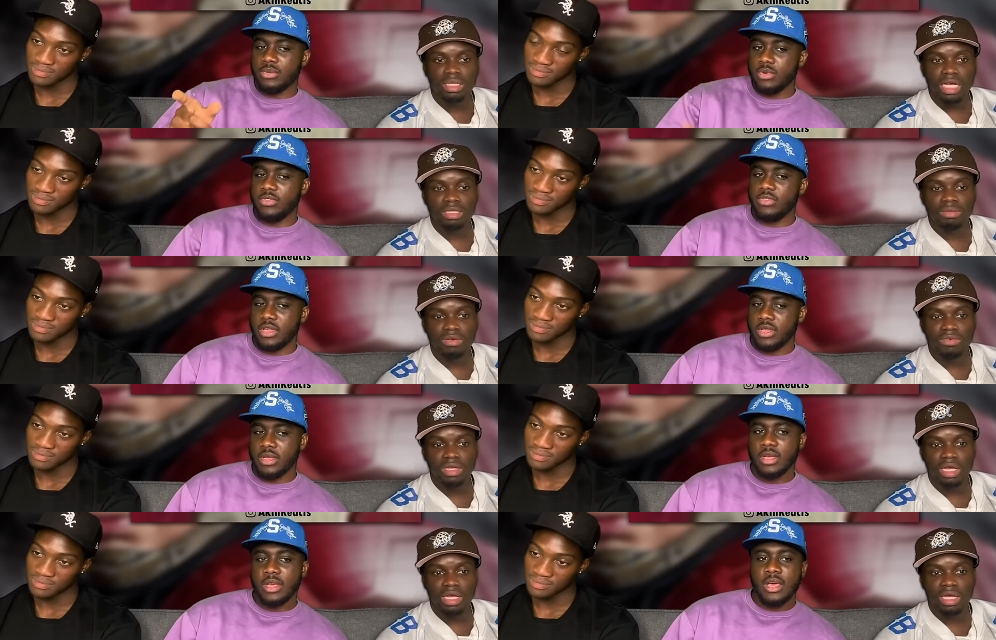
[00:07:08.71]
Speaker 1: the movie. The actual movie,
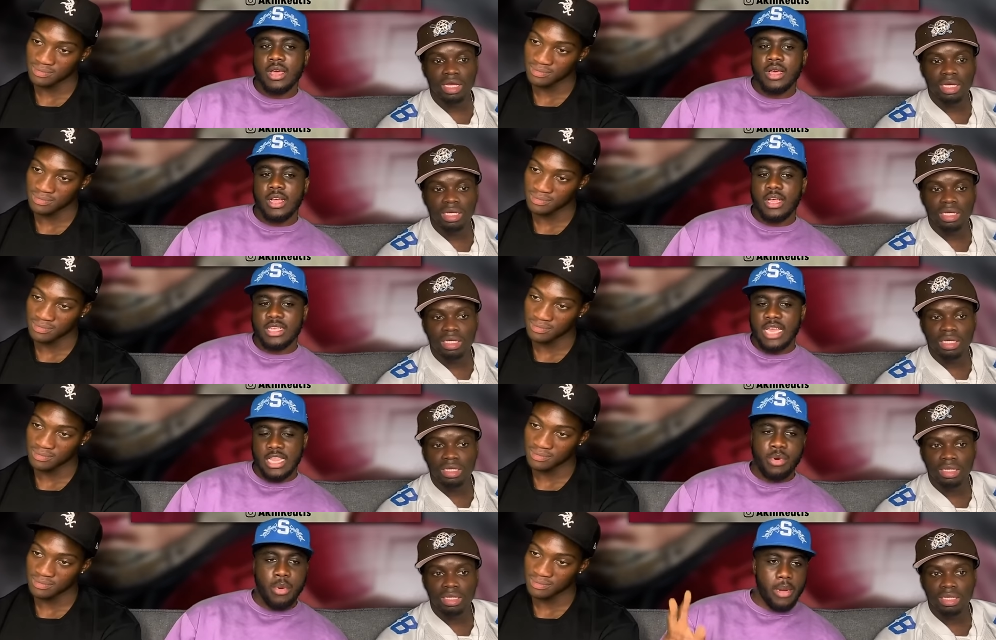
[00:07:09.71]
yeah. It's
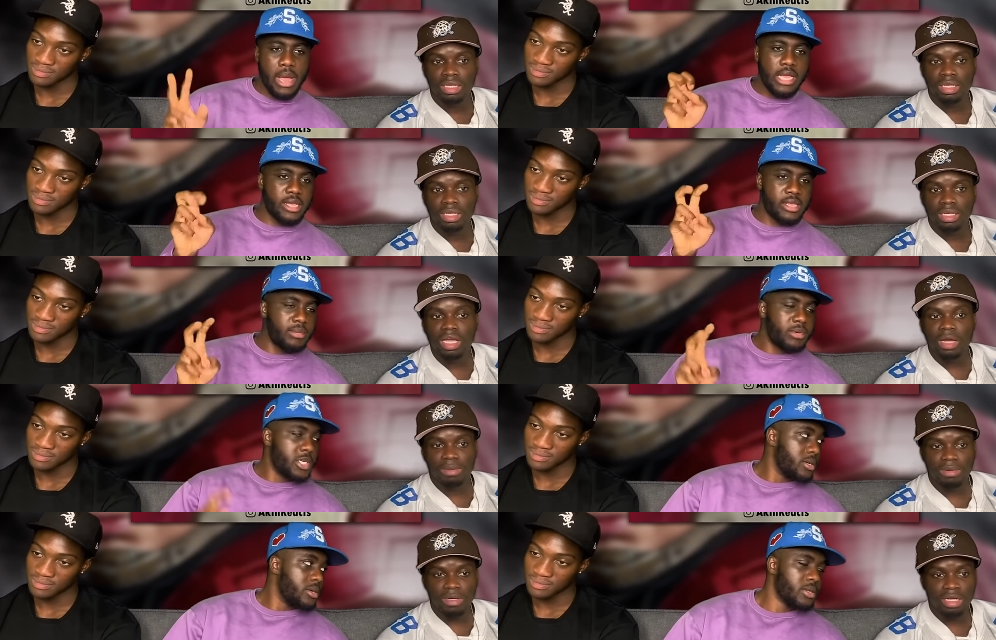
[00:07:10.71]
kind of propaganda type. Yeah, shit.
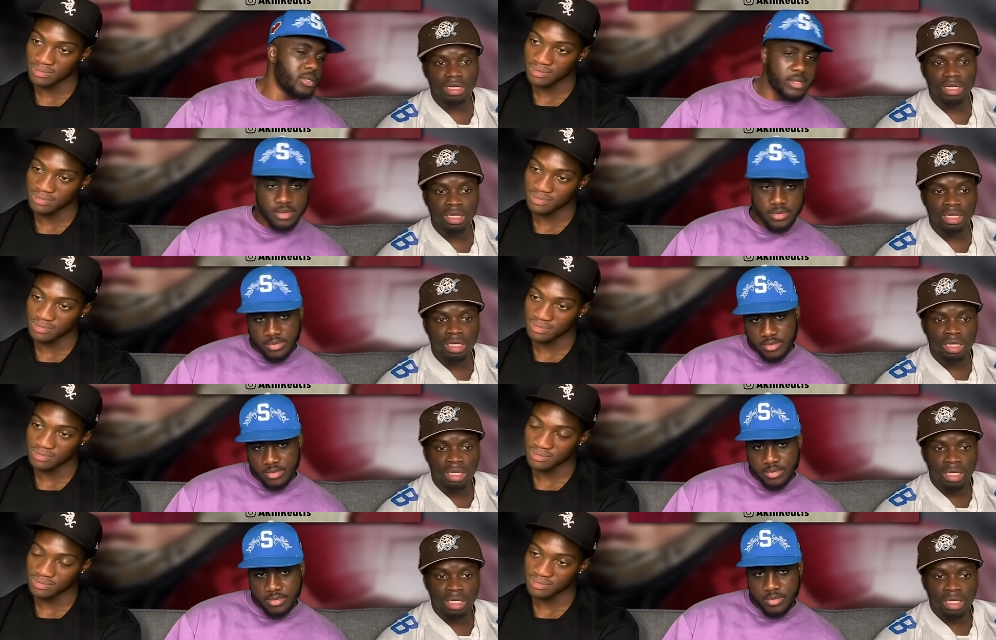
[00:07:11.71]
propaganda.
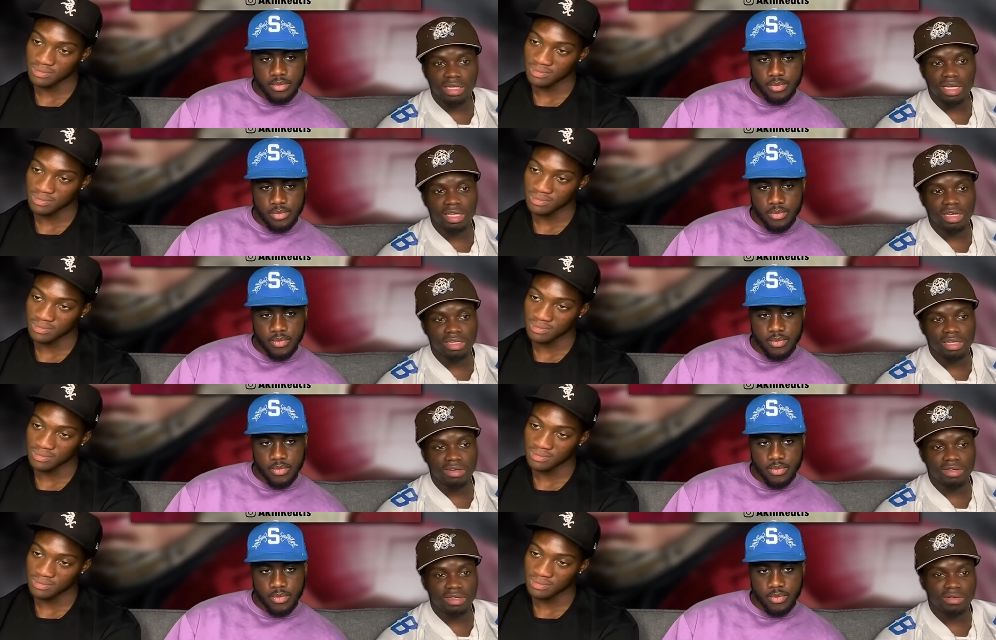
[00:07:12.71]
Speaker 2: Yeah, yeah, yeah,
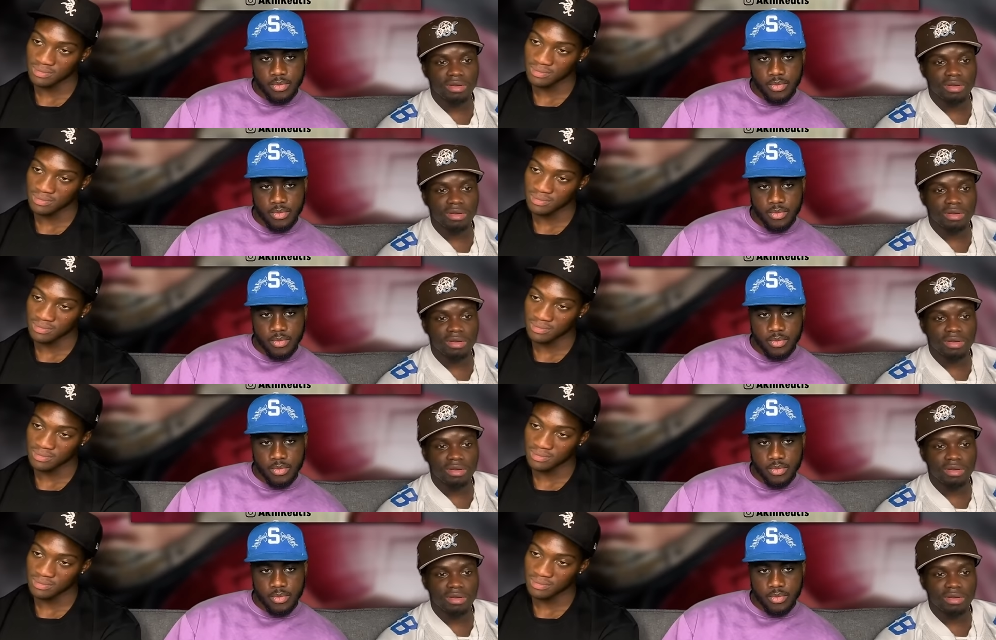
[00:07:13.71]
yeah.